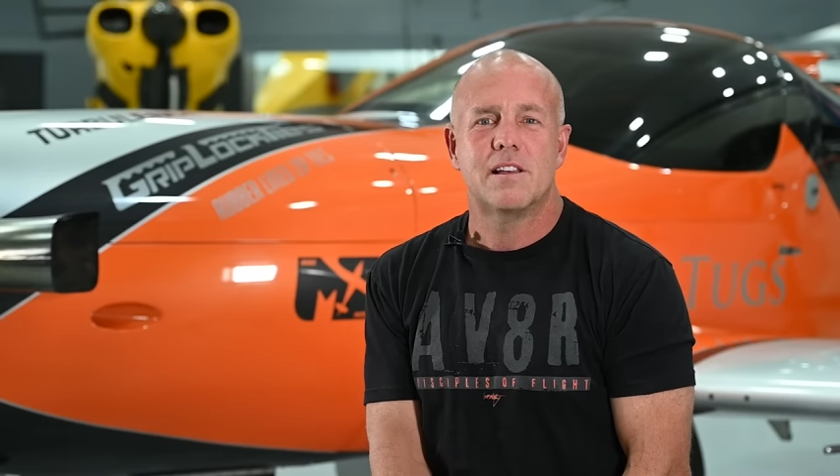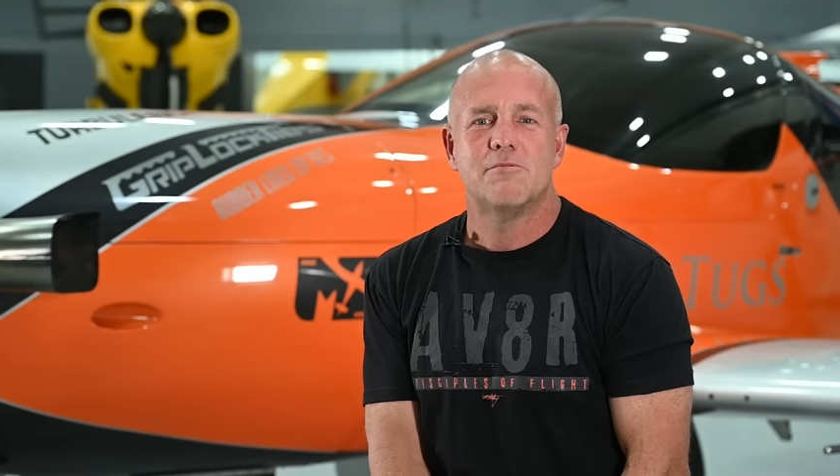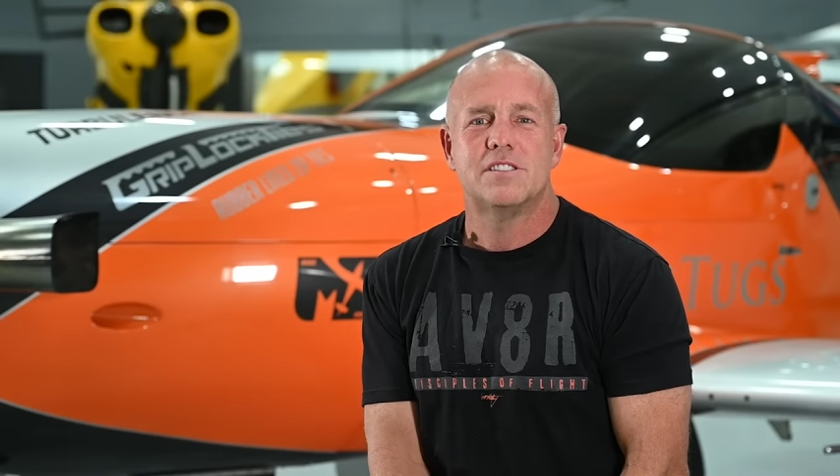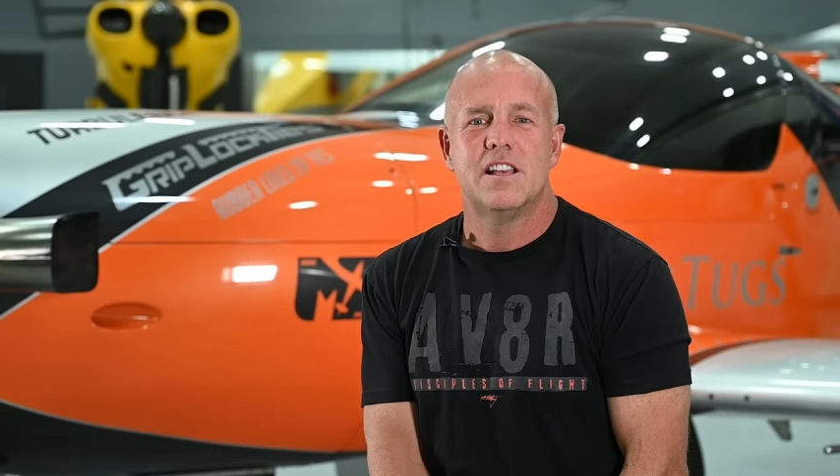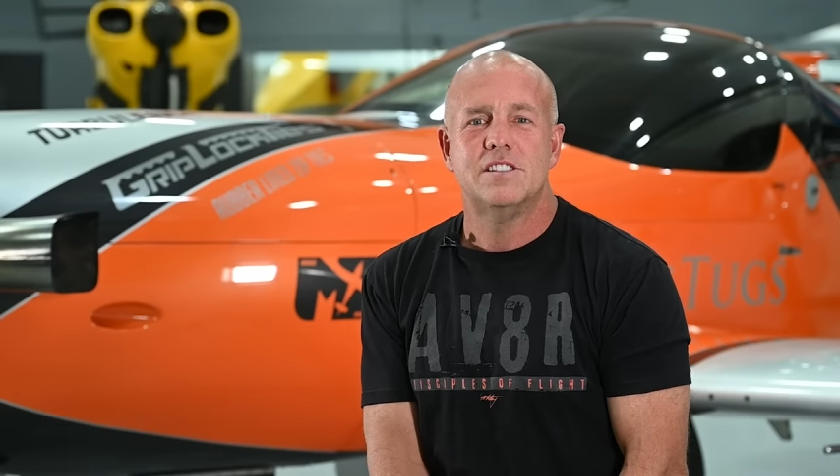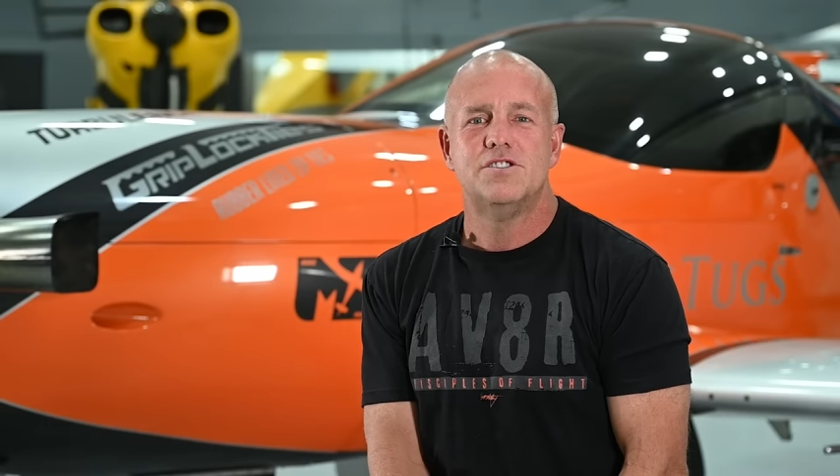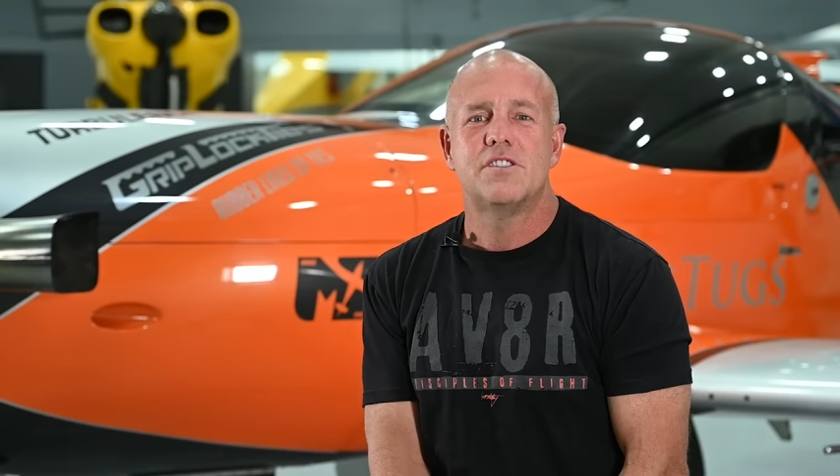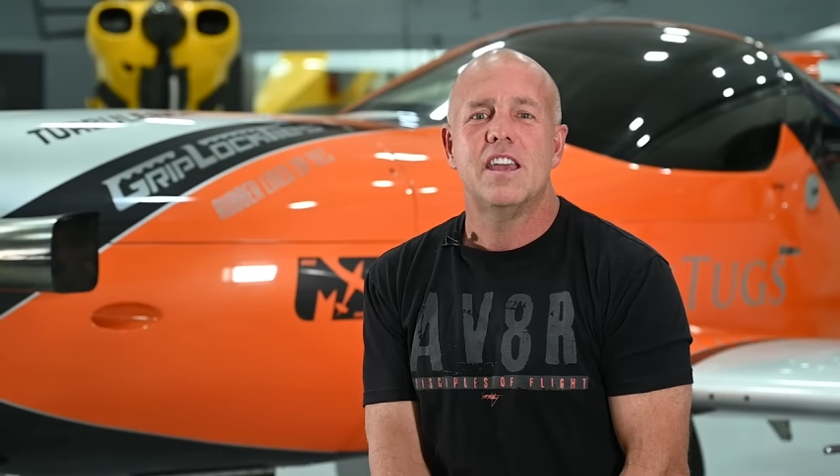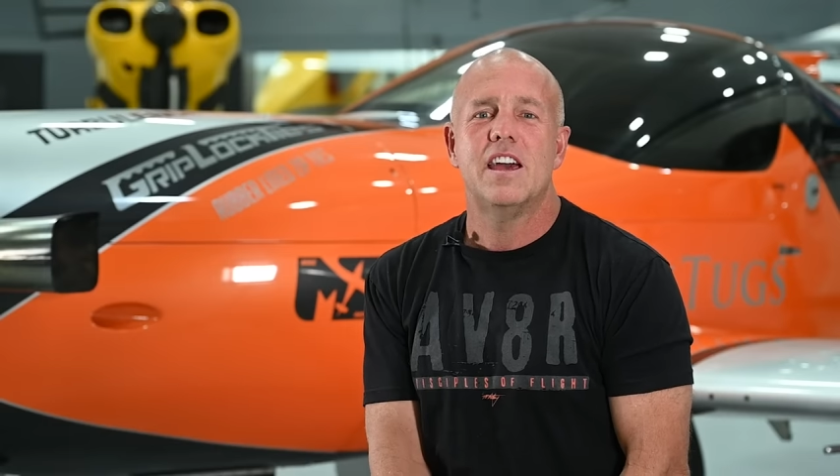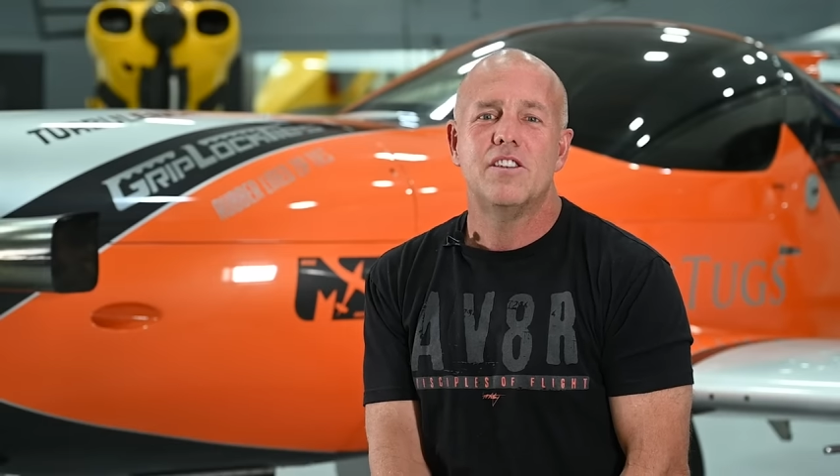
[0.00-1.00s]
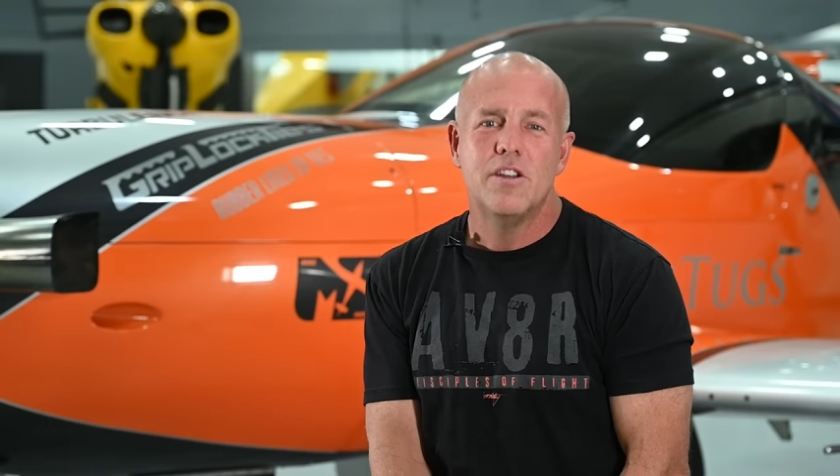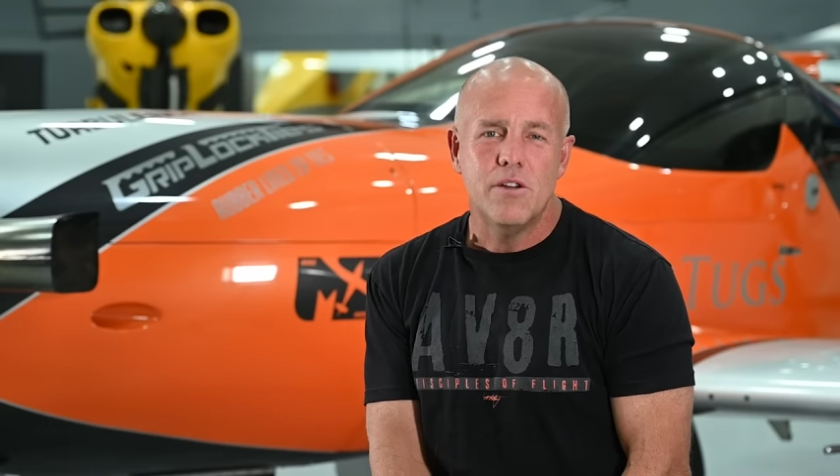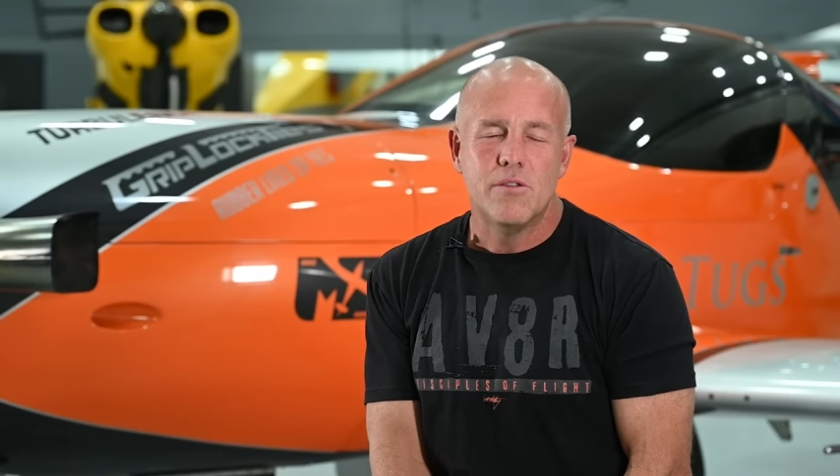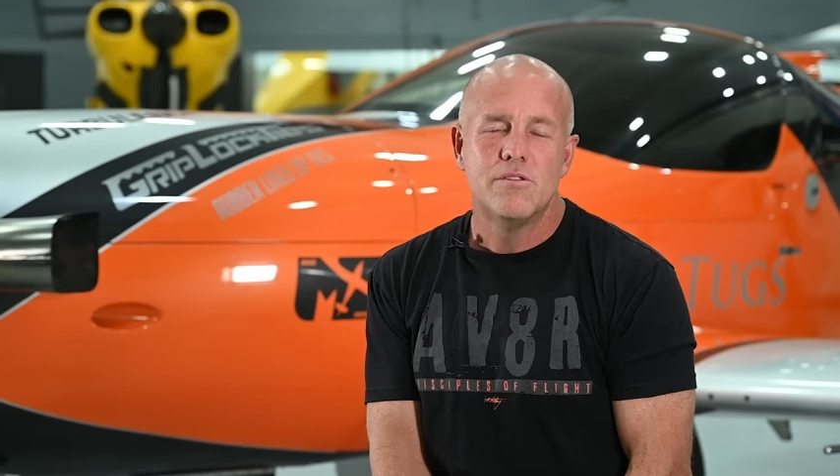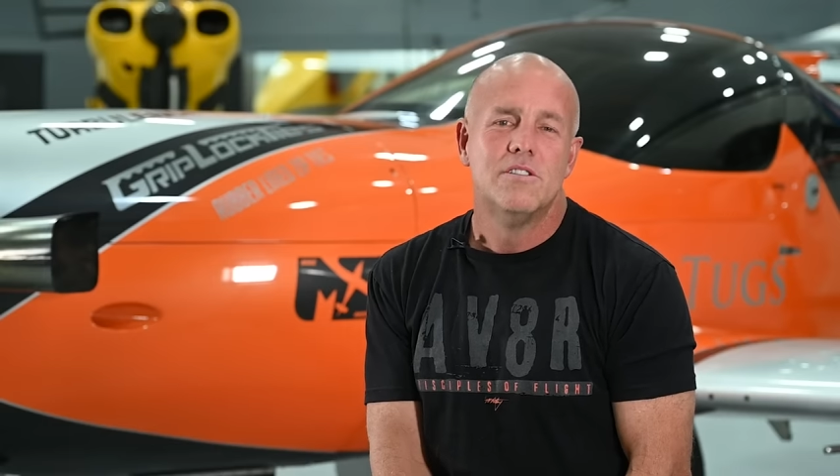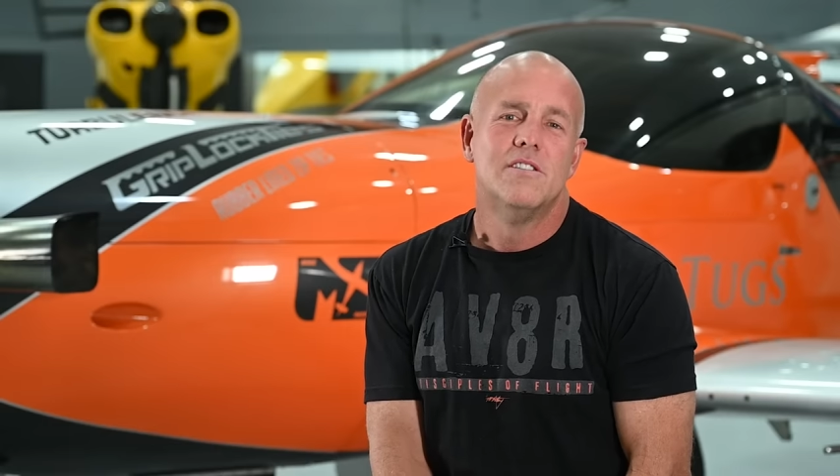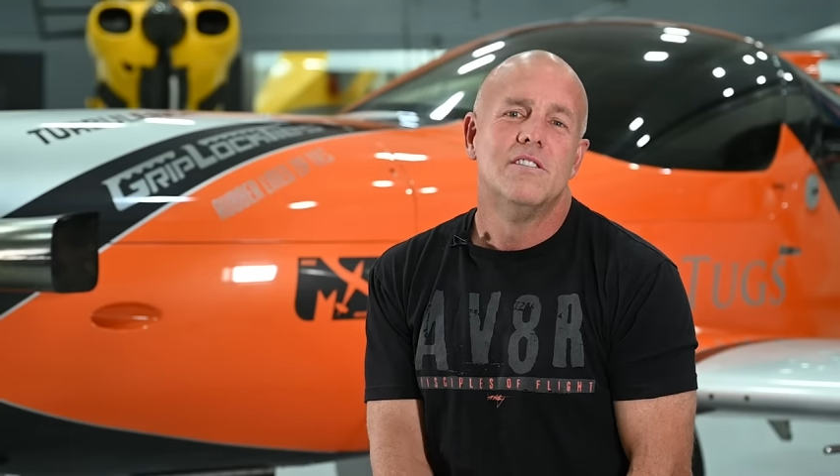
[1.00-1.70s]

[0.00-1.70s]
someone says you can't do,